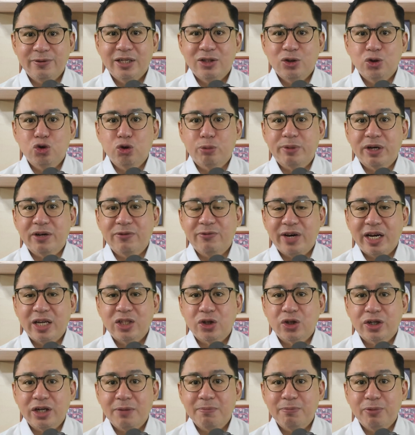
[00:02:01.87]
the
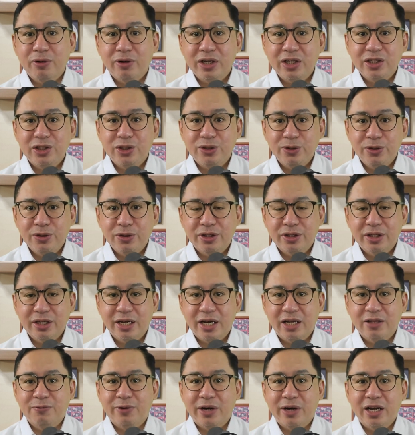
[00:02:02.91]
Supervisory Employees Union
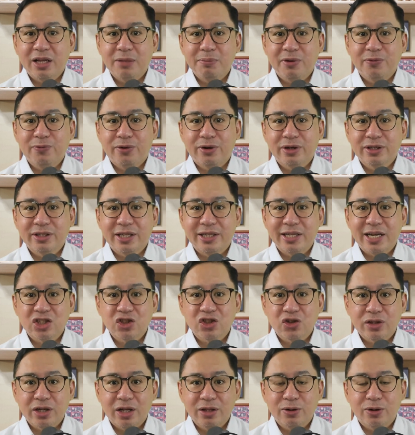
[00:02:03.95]
had filed before the
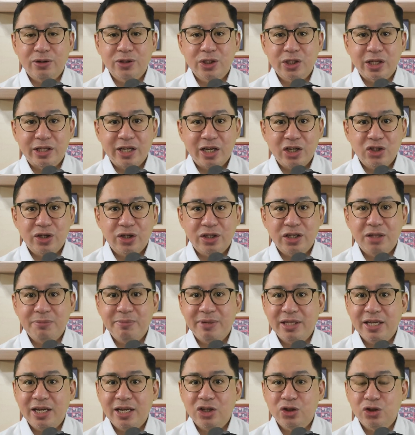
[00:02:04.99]
National Conciliation and
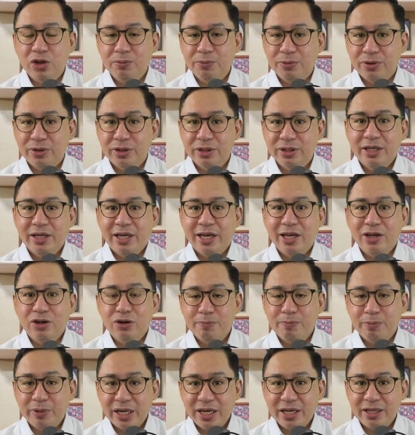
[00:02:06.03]
Mediation Board a
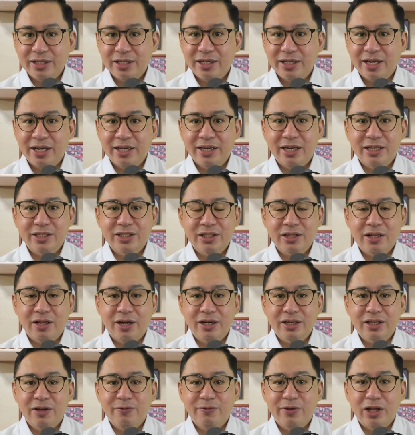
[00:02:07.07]
complaint against
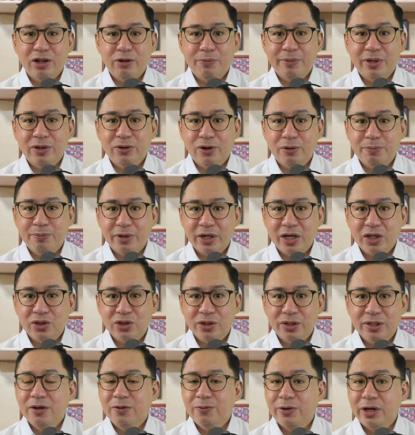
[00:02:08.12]
Clark Development
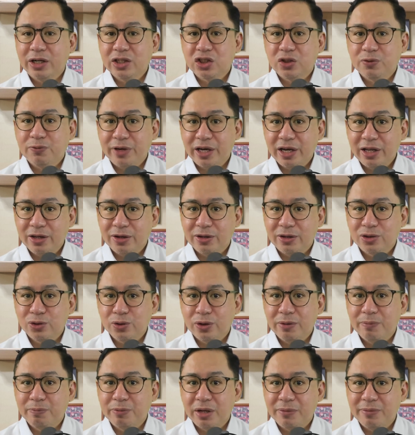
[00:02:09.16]
Corporation for its failure
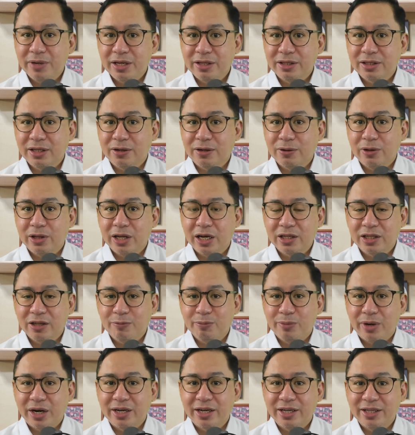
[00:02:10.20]
to implement the
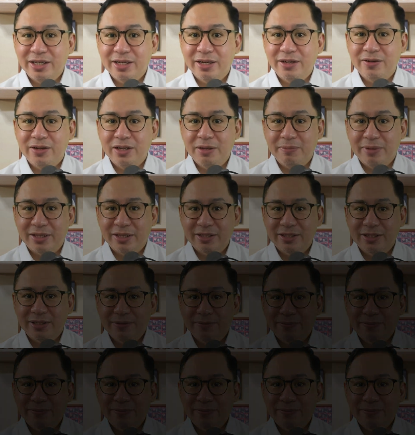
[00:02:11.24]
collective bargaining agreement.